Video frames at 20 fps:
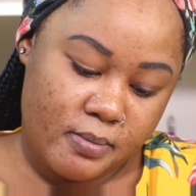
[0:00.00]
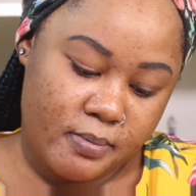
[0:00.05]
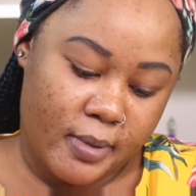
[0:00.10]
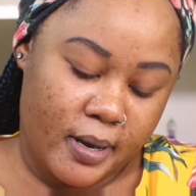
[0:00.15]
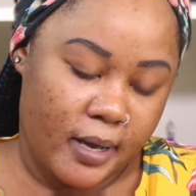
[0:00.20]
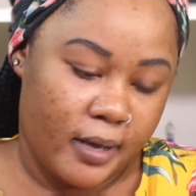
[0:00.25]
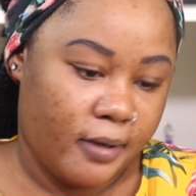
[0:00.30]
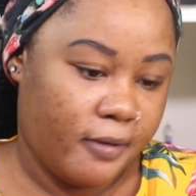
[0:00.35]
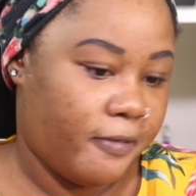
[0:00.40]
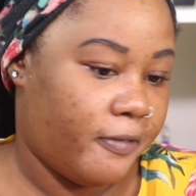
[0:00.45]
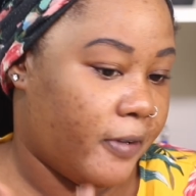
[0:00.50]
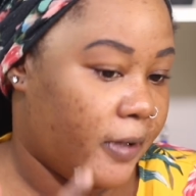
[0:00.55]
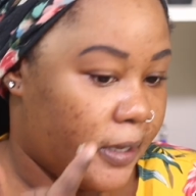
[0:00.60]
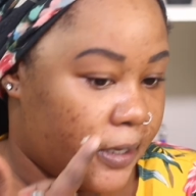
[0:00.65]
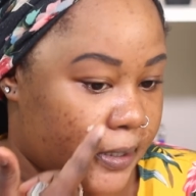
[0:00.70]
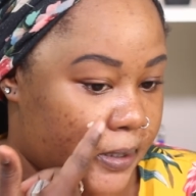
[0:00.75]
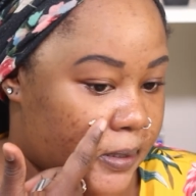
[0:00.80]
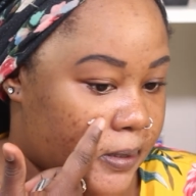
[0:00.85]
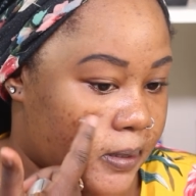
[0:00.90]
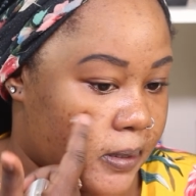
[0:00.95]
my
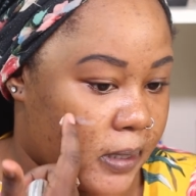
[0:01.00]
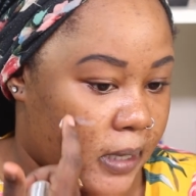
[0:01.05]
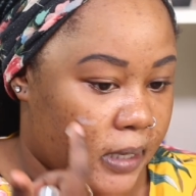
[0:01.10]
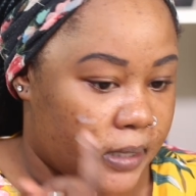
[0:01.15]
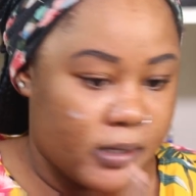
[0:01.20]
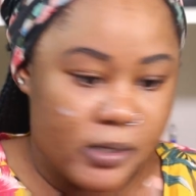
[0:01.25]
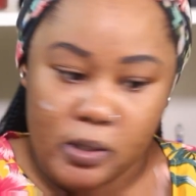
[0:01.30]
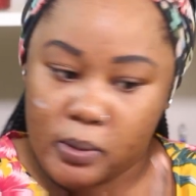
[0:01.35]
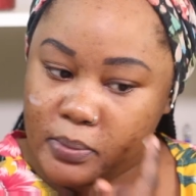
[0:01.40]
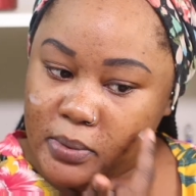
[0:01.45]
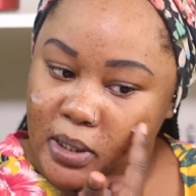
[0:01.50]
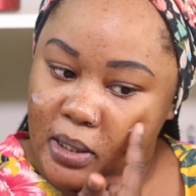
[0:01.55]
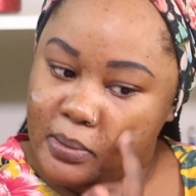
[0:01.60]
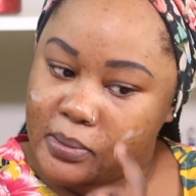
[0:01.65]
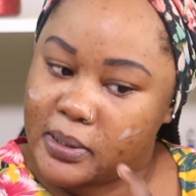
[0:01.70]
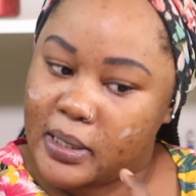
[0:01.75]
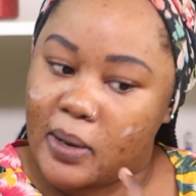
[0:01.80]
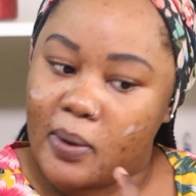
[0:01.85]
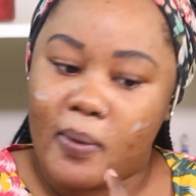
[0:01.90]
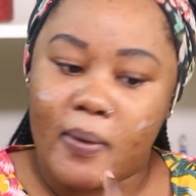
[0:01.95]
face can
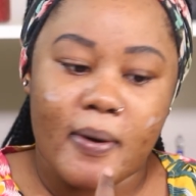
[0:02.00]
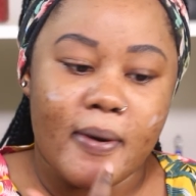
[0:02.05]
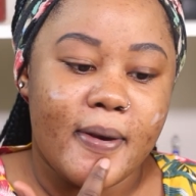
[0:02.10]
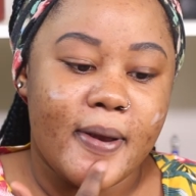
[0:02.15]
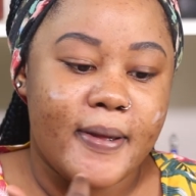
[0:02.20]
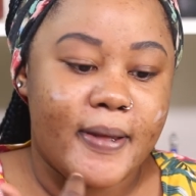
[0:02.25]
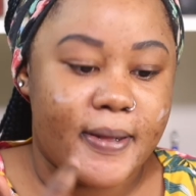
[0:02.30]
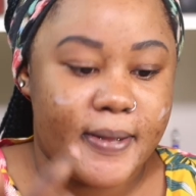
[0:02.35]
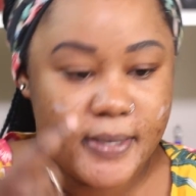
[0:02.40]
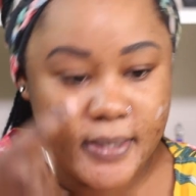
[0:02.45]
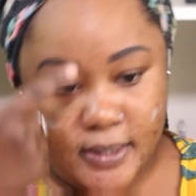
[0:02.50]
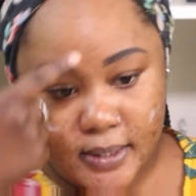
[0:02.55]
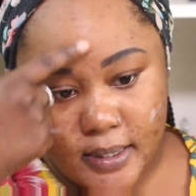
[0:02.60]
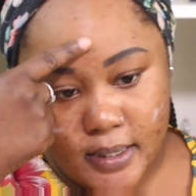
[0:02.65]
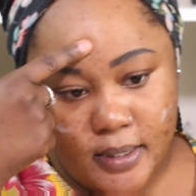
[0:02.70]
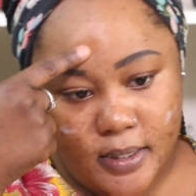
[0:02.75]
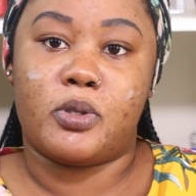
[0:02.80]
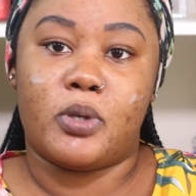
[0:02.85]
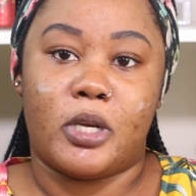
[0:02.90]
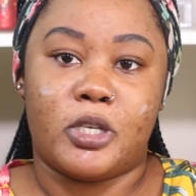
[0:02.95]
sometimes get oily
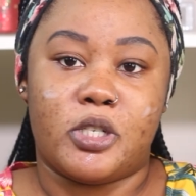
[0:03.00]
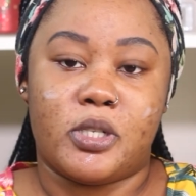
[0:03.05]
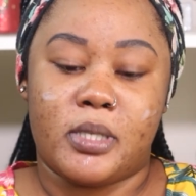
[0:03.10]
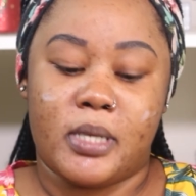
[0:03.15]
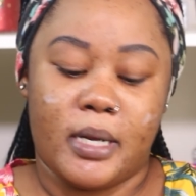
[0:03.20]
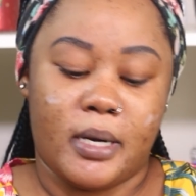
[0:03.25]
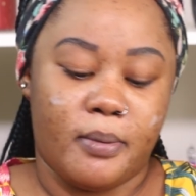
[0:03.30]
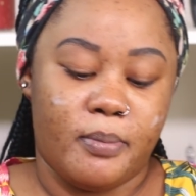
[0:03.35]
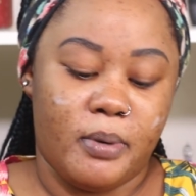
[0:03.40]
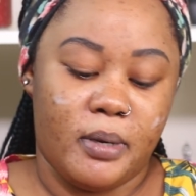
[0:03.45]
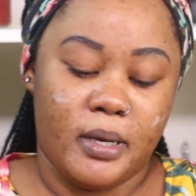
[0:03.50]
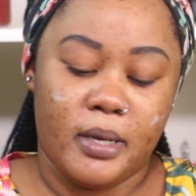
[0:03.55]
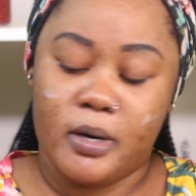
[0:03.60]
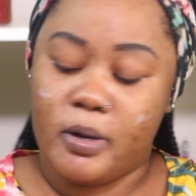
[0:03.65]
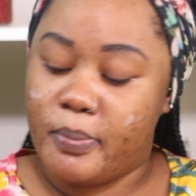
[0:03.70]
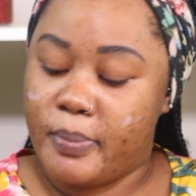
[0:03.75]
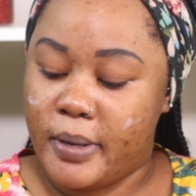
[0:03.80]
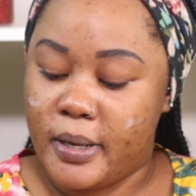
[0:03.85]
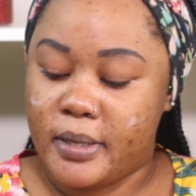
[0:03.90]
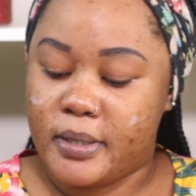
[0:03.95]
easily. So I just get a
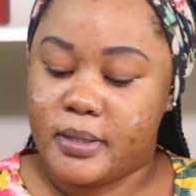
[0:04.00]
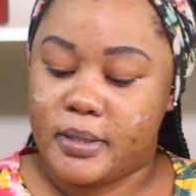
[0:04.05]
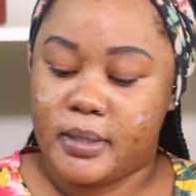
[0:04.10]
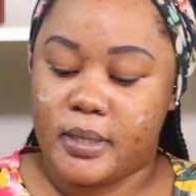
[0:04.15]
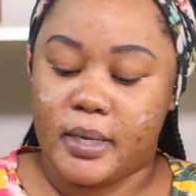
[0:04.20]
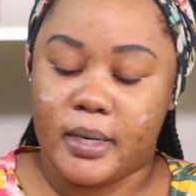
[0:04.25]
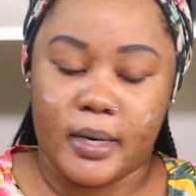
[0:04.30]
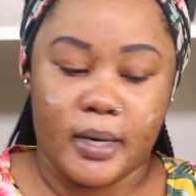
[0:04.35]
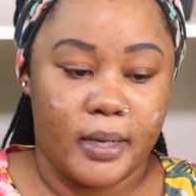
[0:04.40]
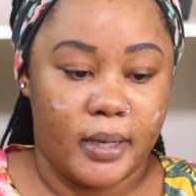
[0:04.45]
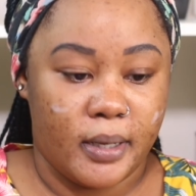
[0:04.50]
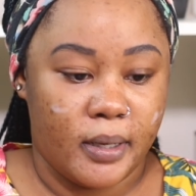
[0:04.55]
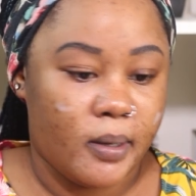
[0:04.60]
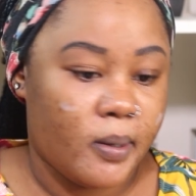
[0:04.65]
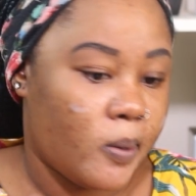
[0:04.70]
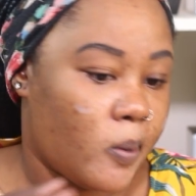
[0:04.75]
little bit and I